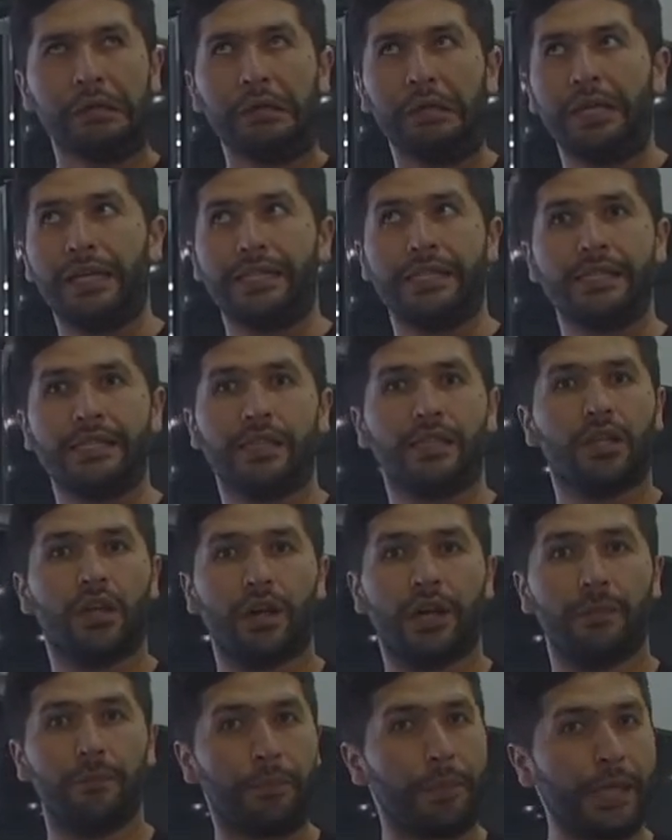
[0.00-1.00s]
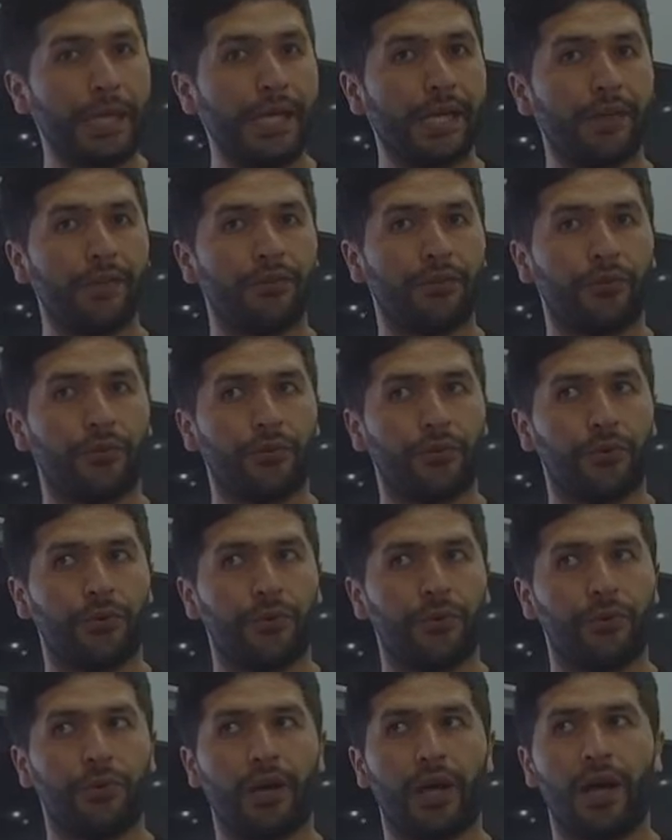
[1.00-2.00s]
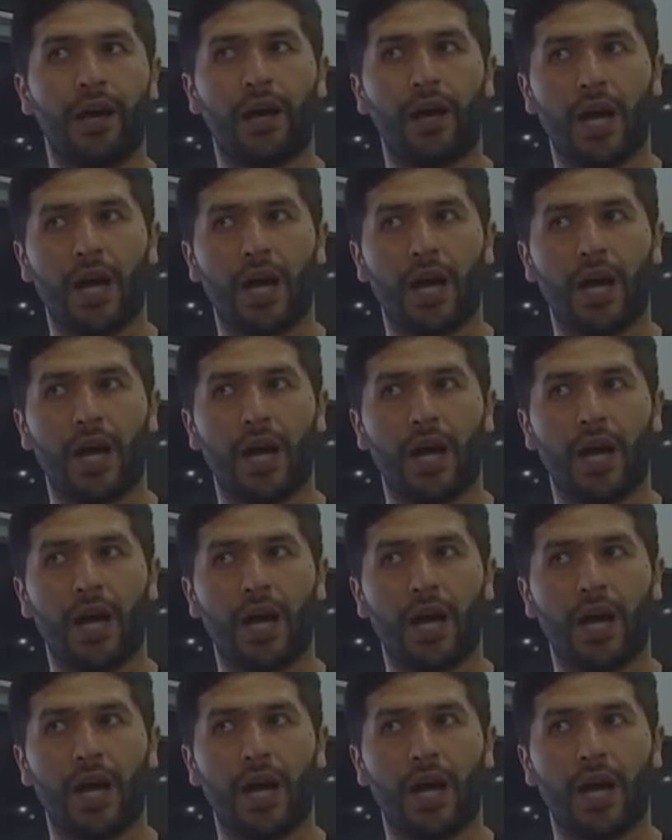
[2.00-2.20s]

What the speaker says: Is it gonna be through